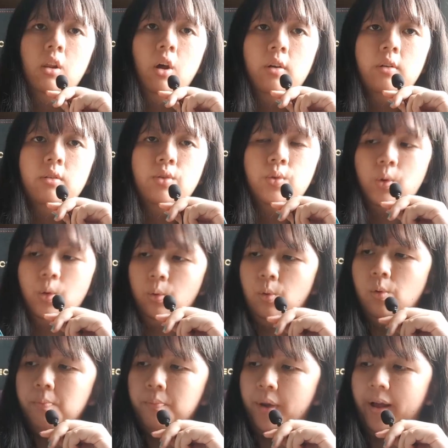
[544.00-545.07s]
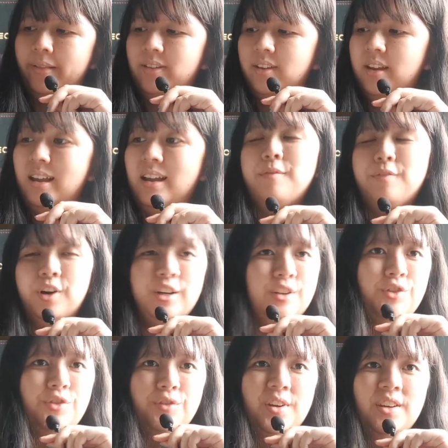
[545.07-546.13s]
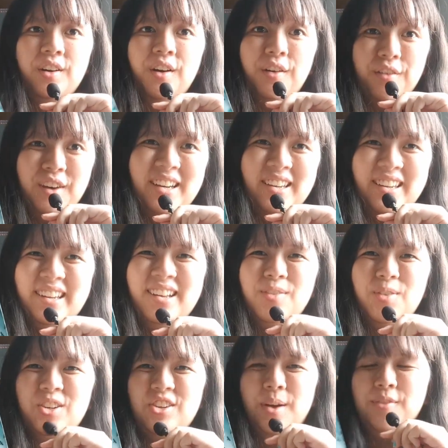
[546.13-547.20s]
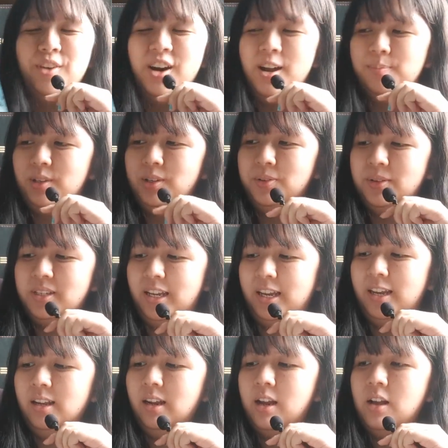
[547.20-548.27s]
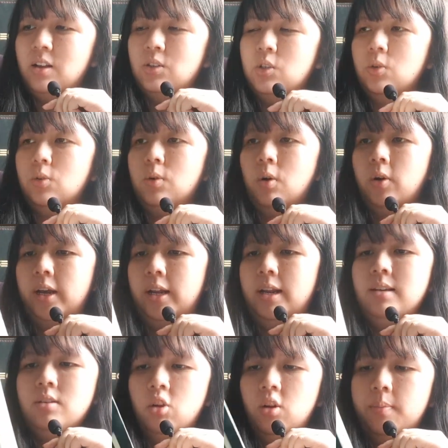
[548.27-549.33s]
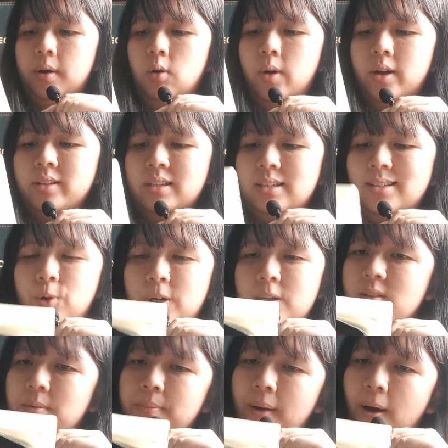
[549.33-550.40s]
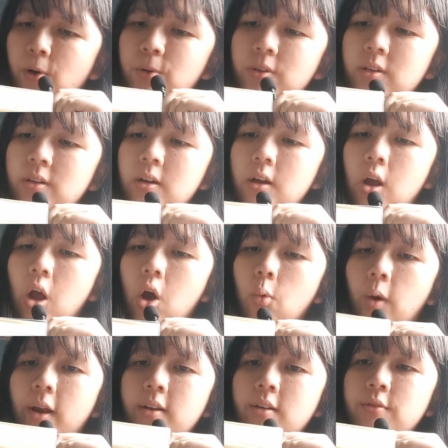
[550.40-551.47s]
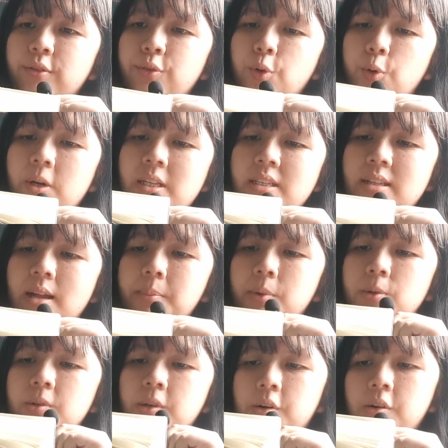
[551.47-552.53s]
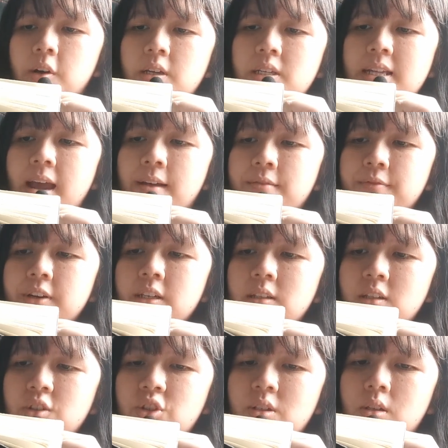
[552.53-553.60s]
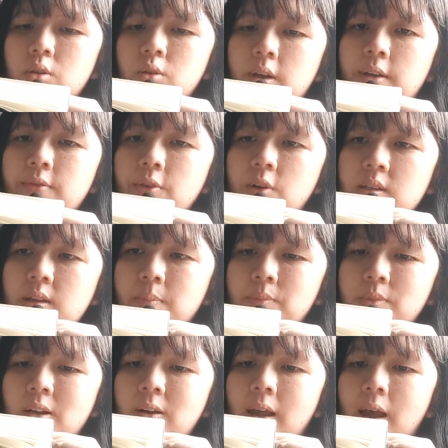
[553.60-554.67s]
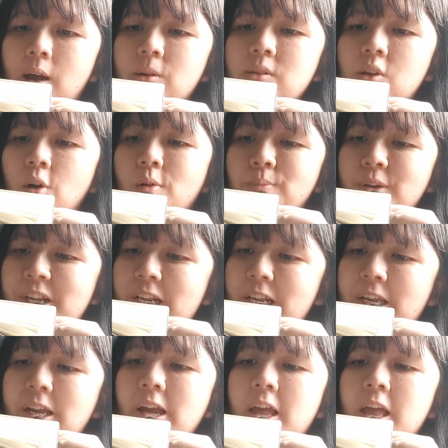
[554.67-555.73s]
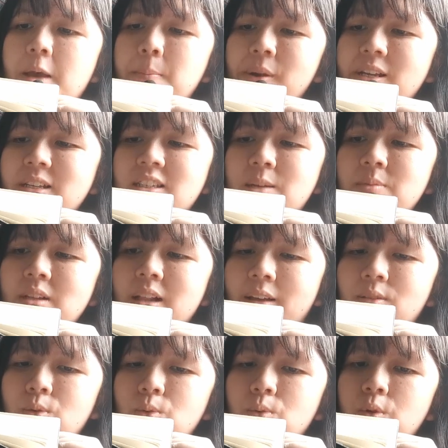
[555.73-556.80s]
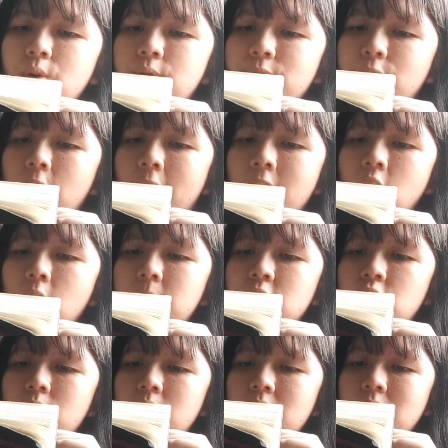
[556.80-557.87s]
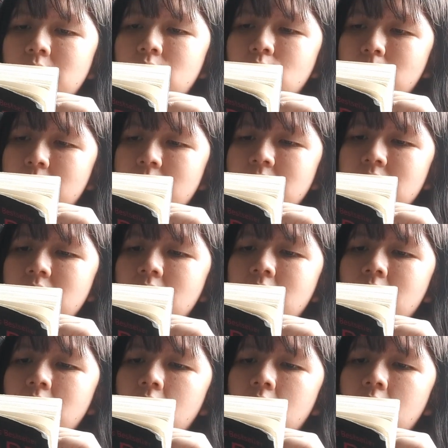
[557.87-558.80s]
lot to go, but I'm very intrigued already, which I'm very happy to say. So okay, let's talk about what this book is about. When Rowan stumbles across the advert, she's looking for something else completely, but it seems like too good for an opportunity to miss.